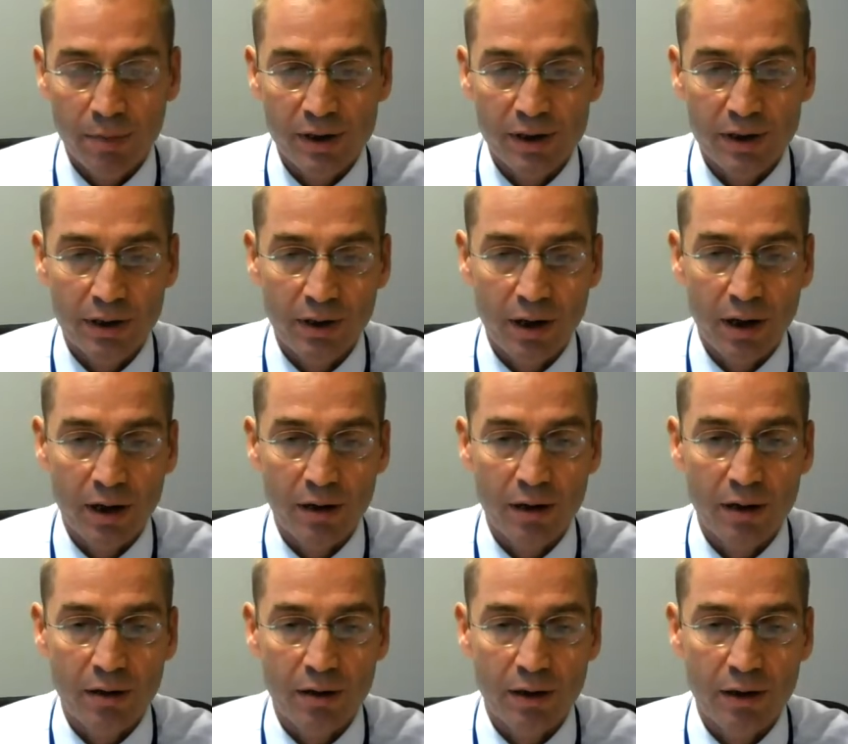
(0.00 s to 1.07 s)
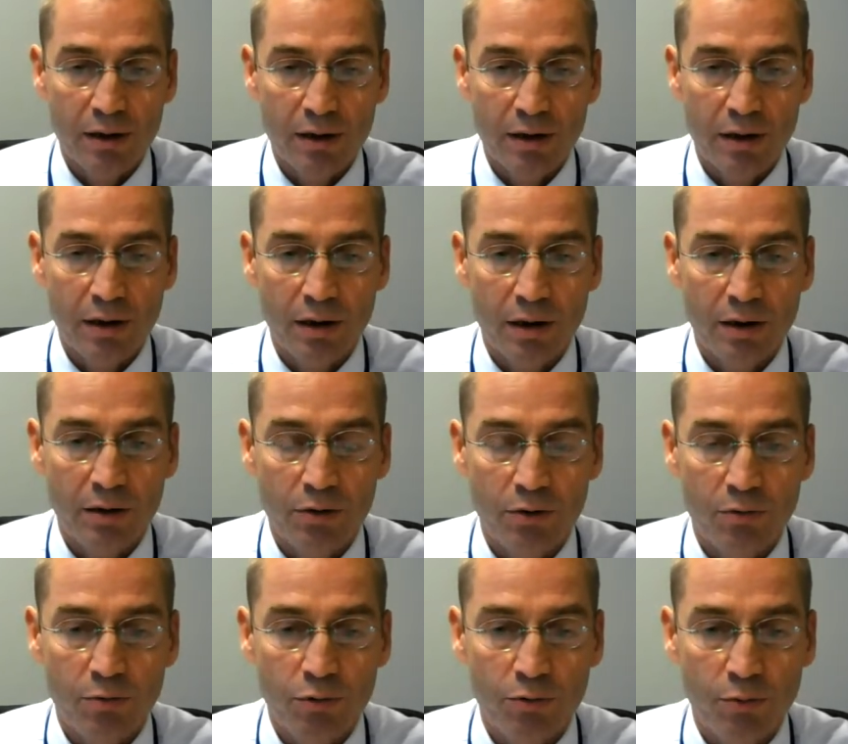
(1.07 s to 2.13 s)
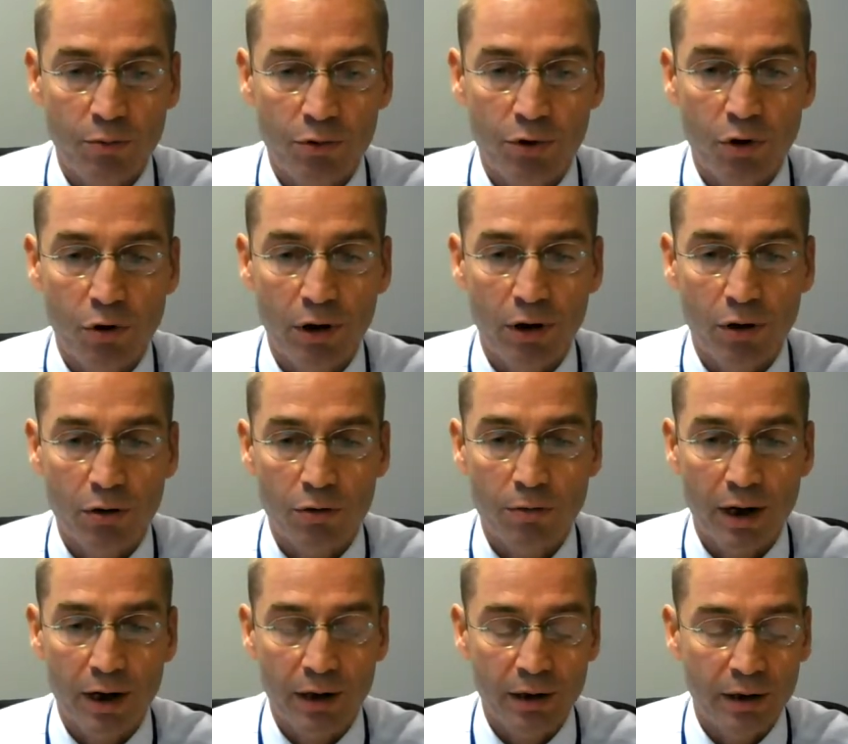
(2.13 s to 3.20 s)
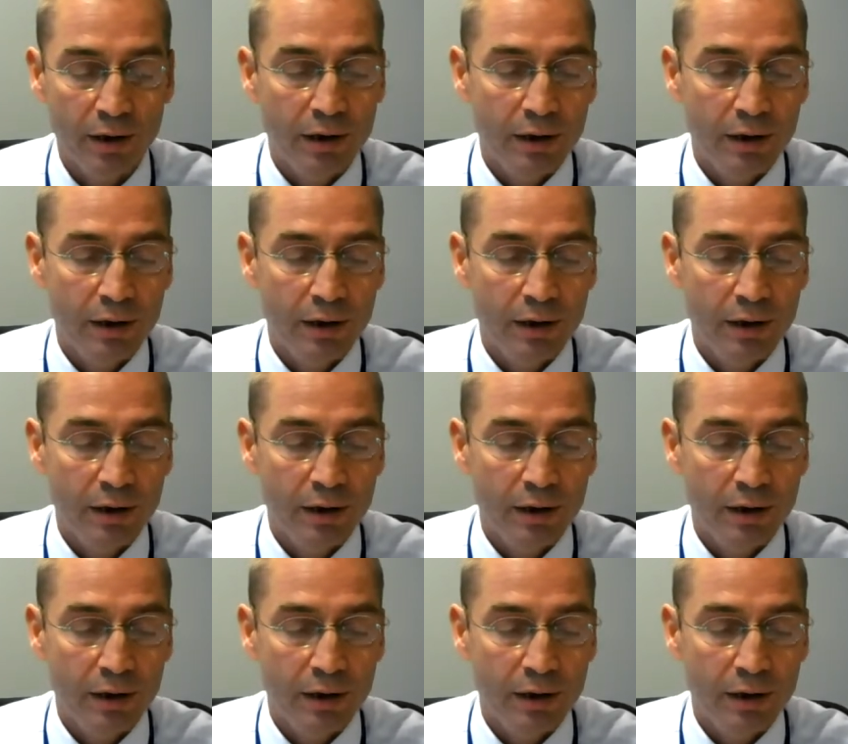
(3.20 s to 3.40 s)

embassy there, I think, would go a long way.